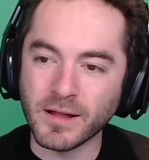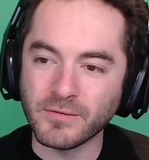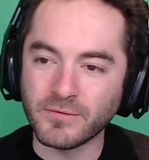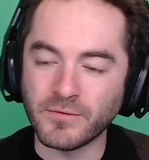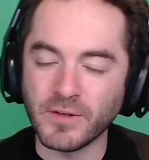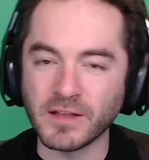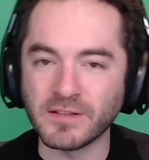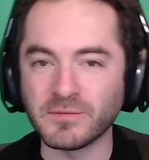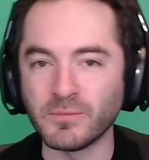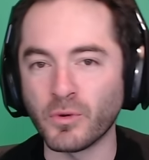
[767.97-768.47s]

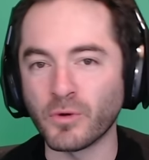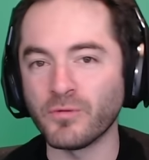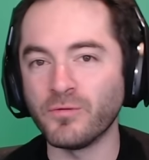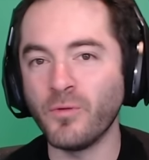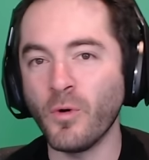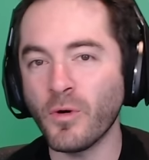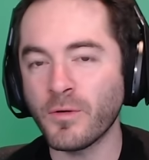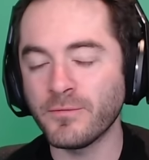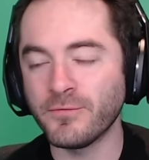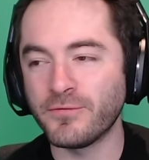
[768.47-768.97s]
it's more
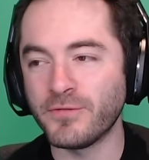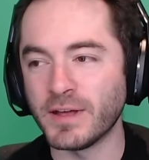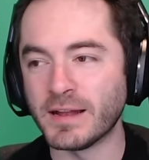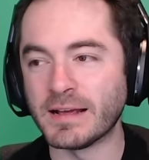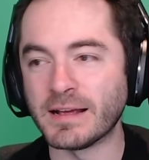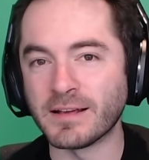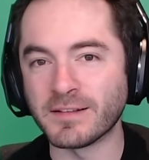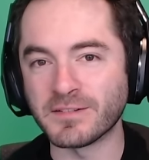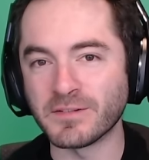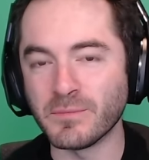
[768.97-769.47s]

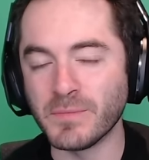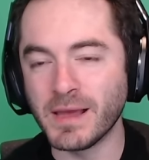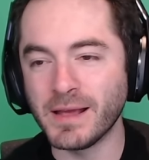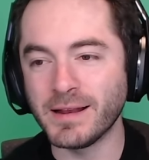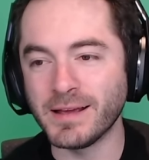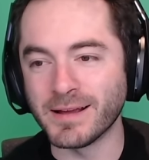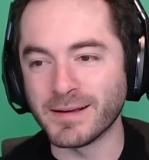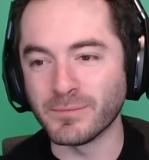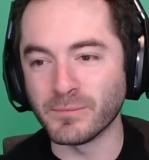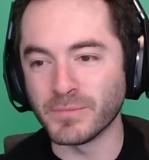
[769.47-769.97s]
form-fitting as a
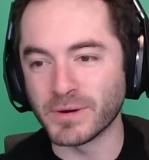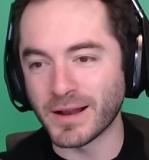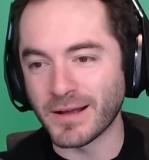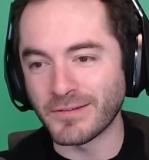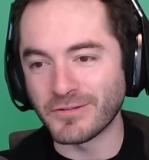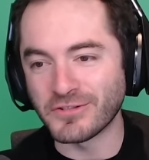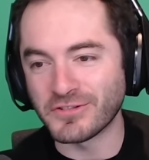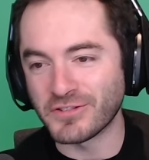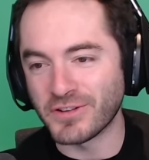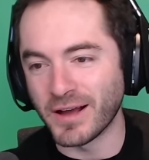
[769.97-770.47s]
medium, but I've
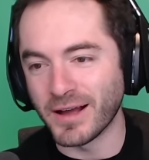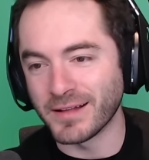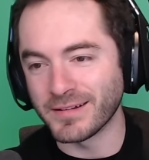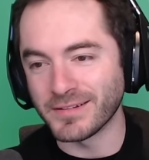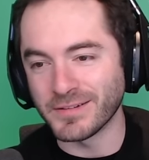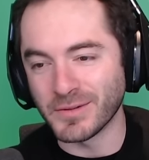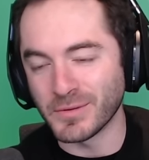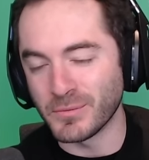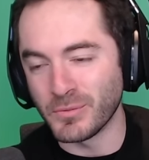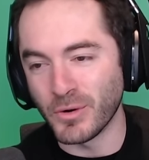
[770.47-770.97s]
just gotten
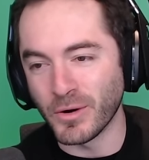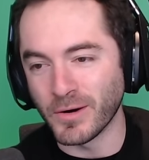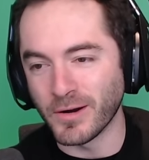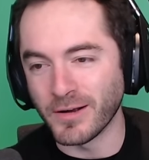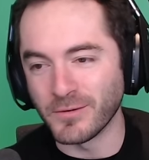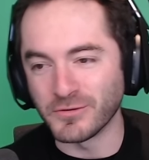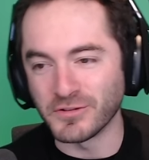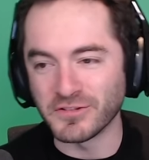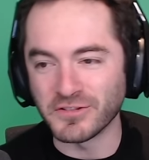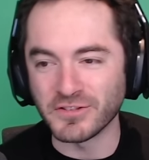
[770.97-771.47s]
to the point where
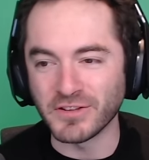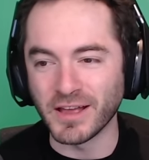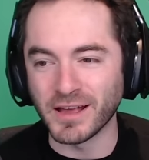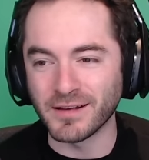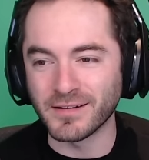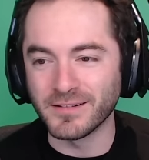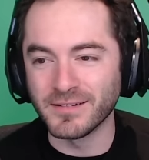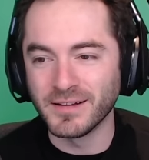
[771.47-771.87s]
I'm just like,